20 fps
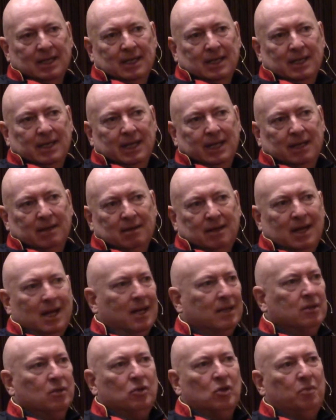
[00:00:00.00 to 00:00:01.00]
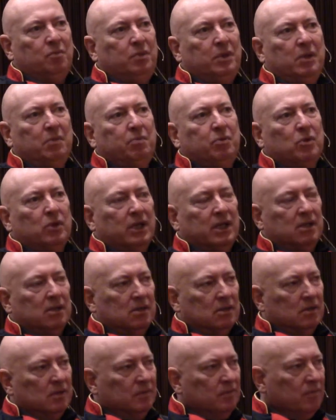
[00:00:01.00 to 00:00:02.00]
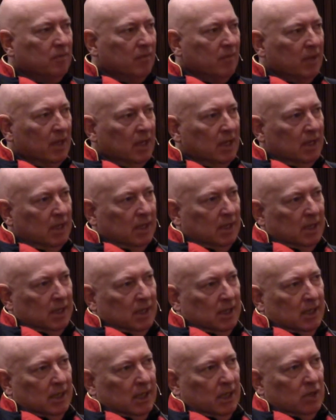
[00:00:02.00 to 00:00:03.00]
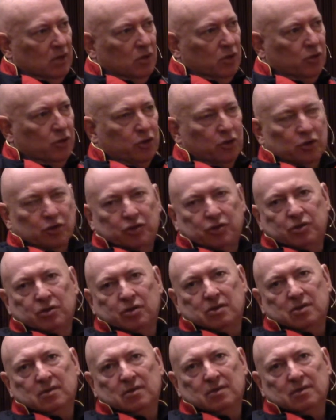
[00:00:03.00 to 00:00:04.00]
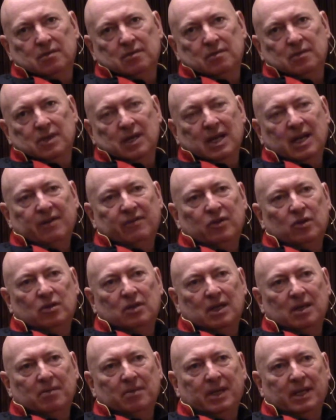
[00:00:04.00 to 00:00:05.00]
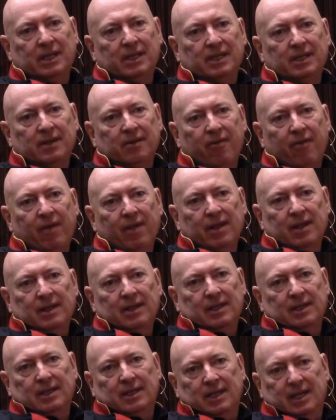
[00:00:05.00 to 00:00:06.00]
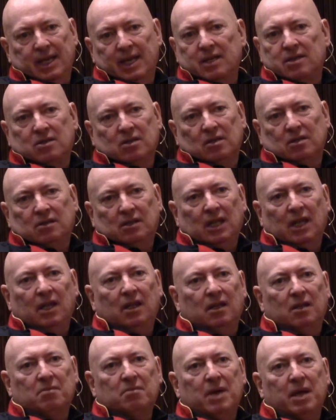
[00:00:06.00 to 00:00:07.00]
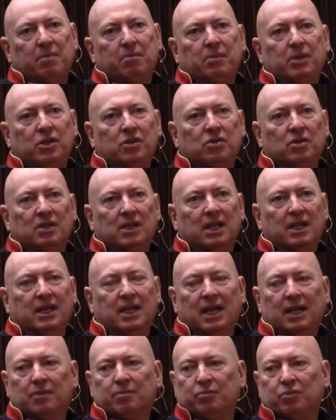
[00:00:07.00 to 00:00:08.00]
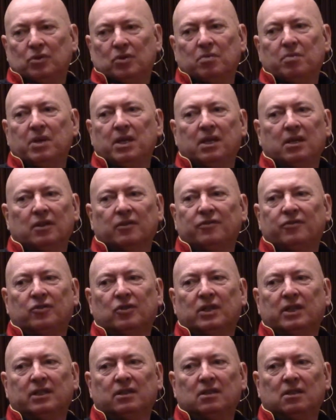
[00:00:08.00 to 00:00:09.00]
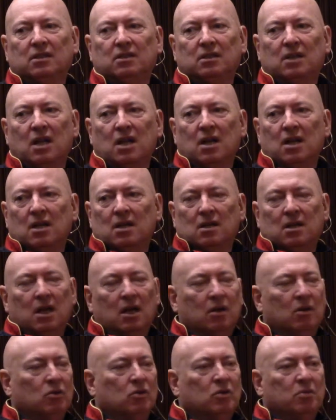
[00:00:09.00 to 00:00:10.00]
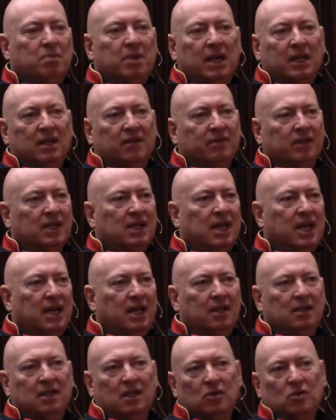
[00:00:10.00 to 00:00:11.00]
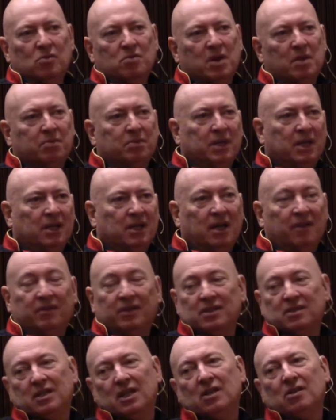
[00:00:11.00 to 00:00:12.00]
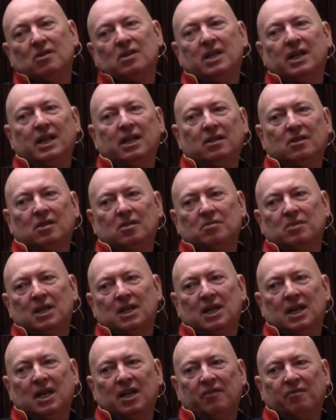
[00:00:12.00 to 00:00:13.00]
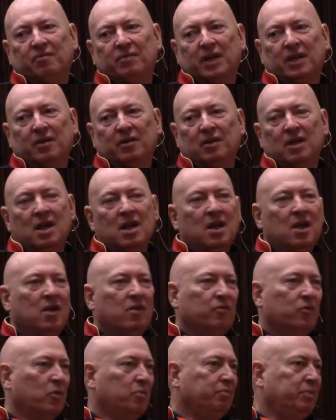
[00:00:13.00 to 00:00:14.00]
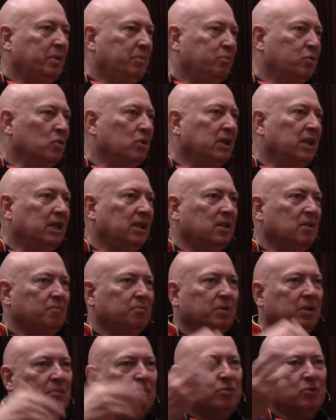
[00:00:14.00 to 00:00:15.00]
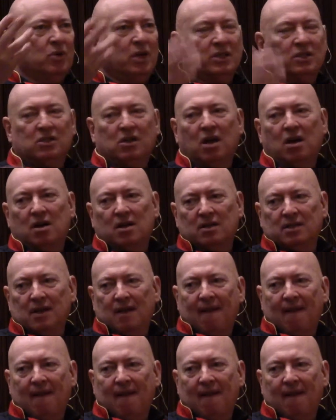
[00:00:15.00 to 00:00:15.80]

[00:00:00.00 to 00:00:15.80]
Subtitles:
and a lot of the people in the church level. I mean, it's a thing, my mission that God put me here for it, you know. I go to bed every night, I do my prayer every single night all my life, pray for people needed, people has gone,